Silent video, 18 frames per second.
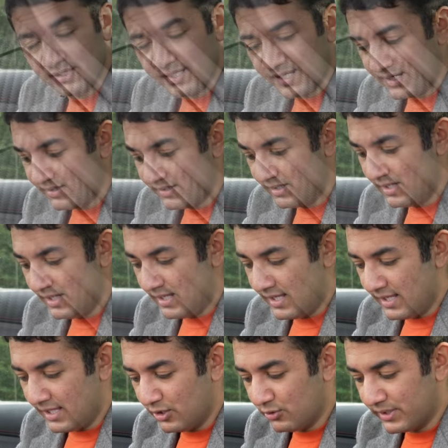there.
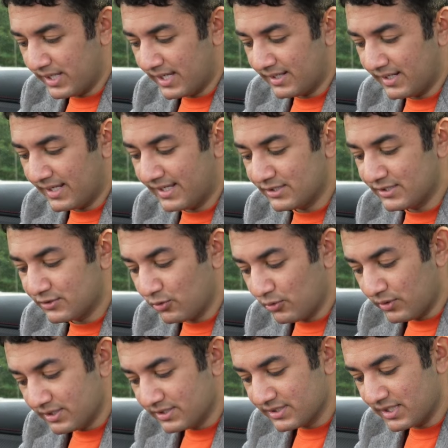You get a
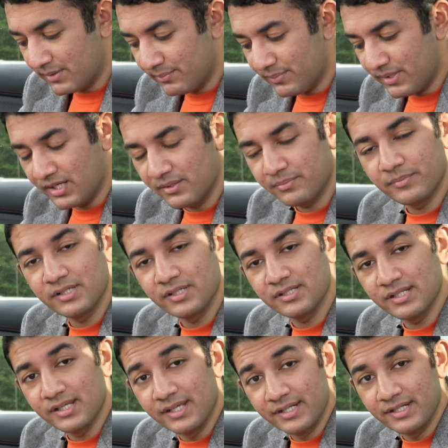storage
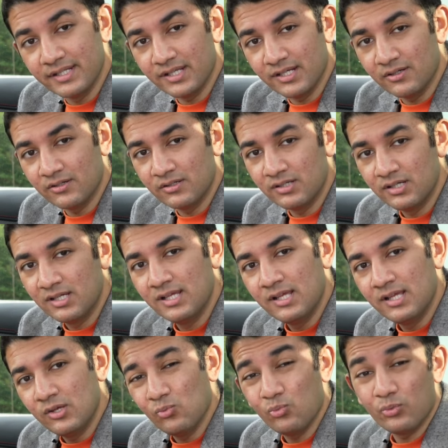compartment in here
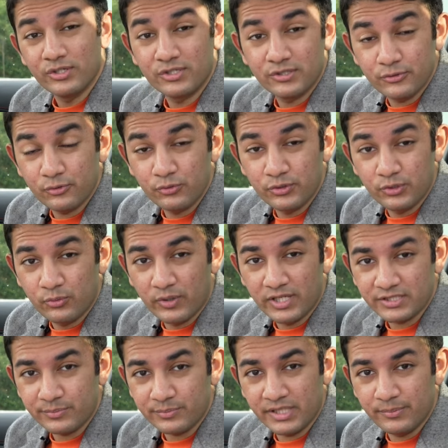with 2
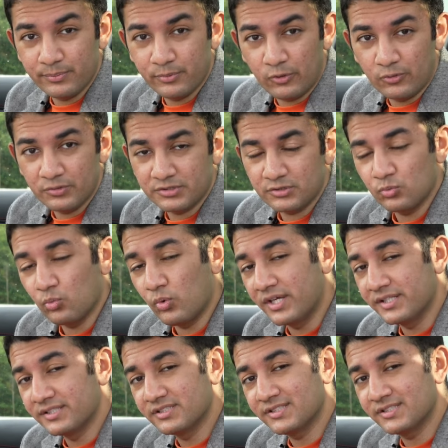USB ports,
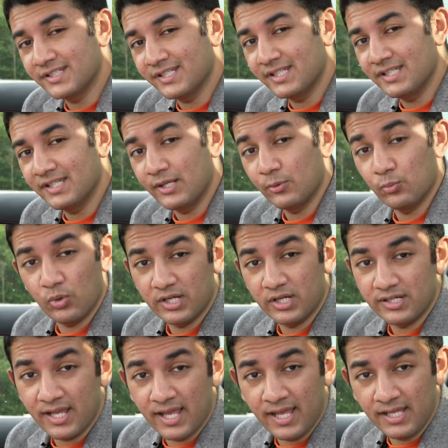one C and
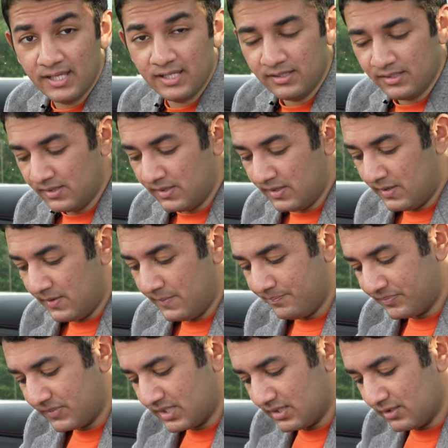one A.
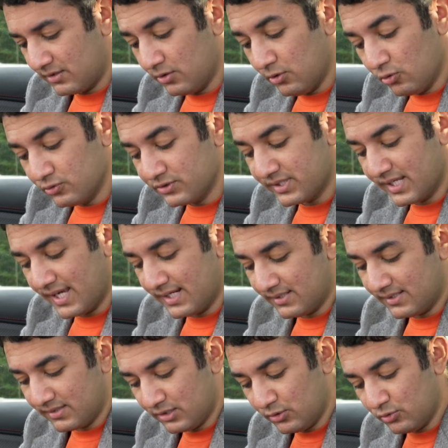Close
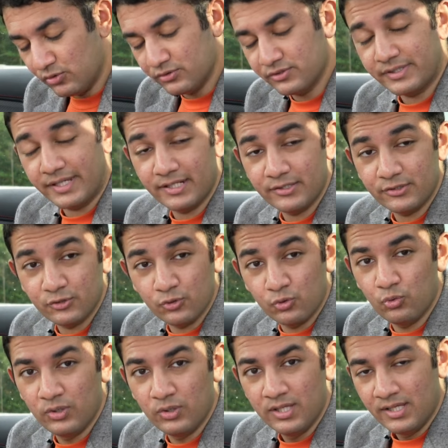that, you also get
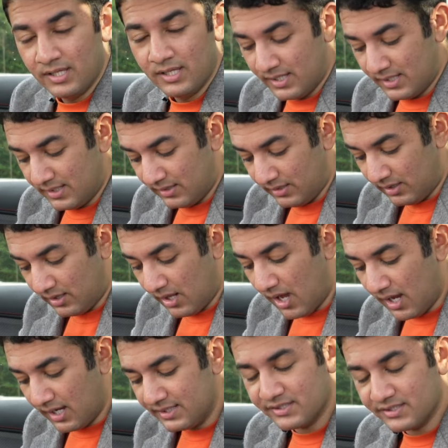2
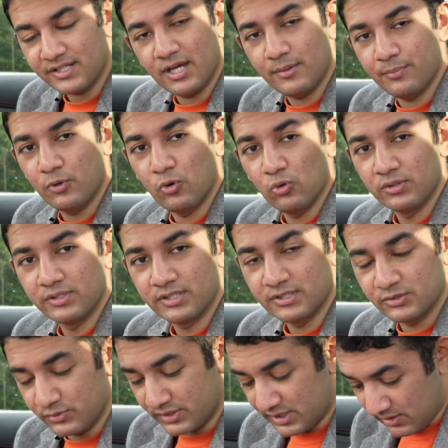large cup
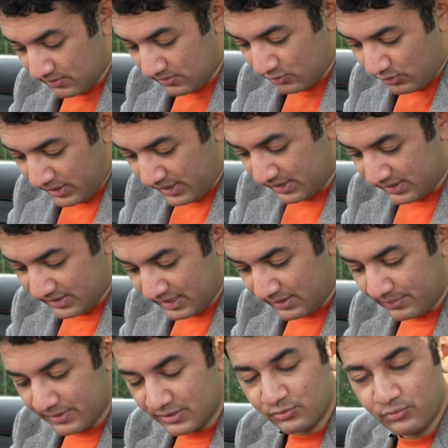holders, which are quite
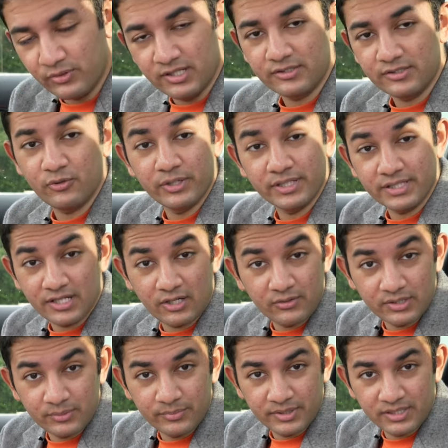deep as well, going
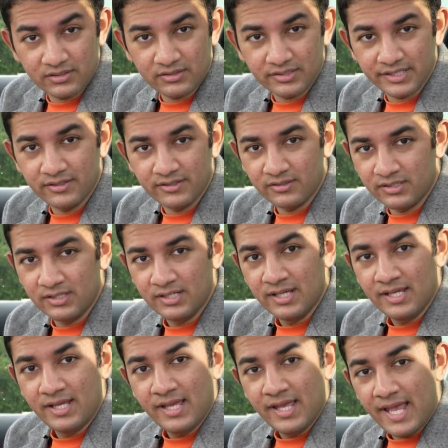down the middle here.
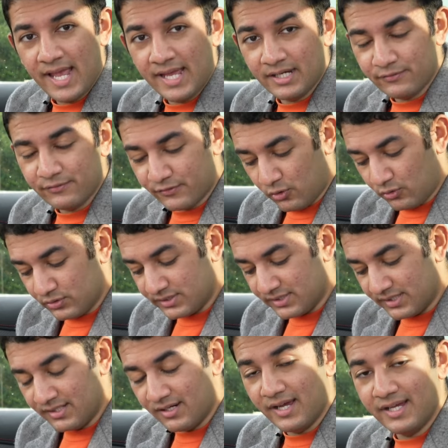And of
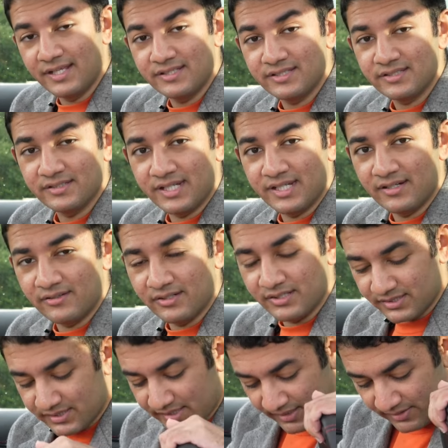course, a nice
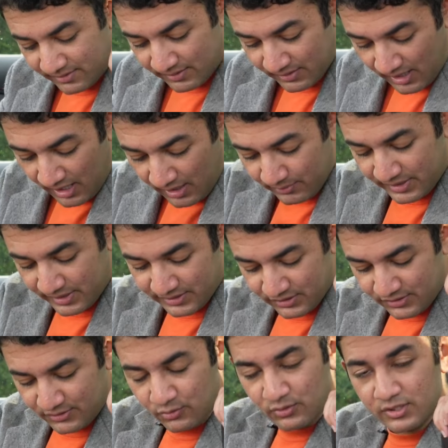generous central
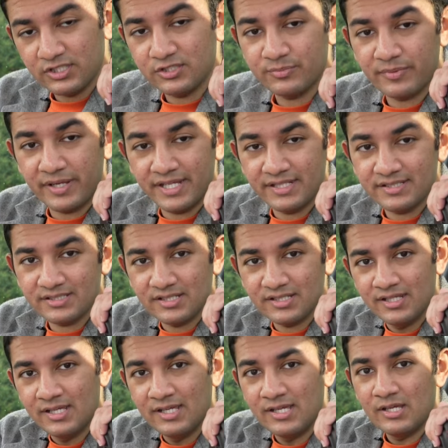armrest storage space,
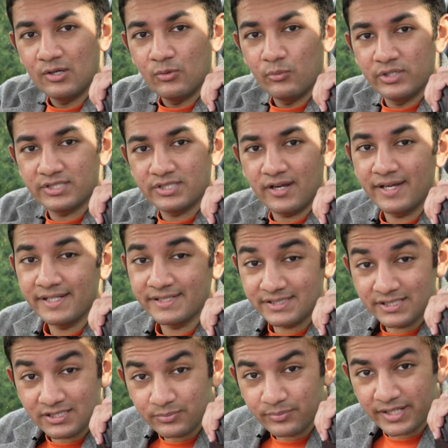which
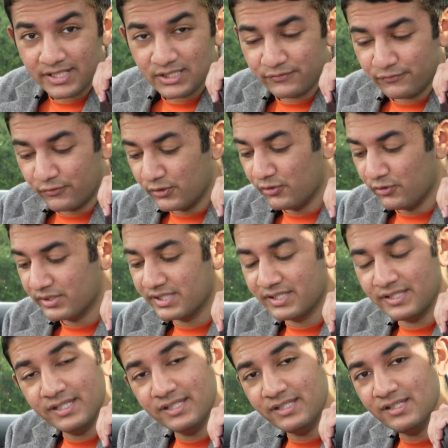hides the space for your
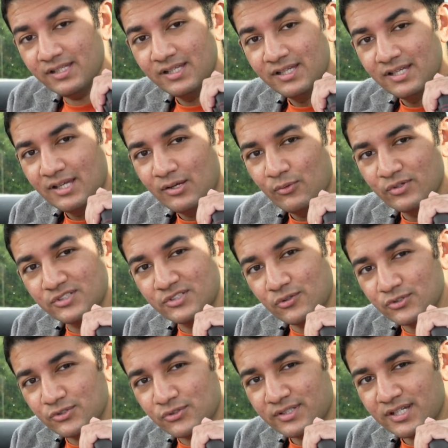key, which
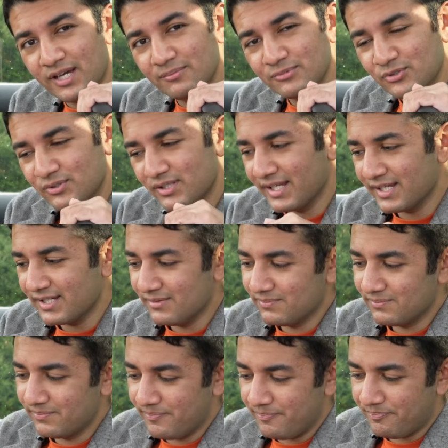also comes with like a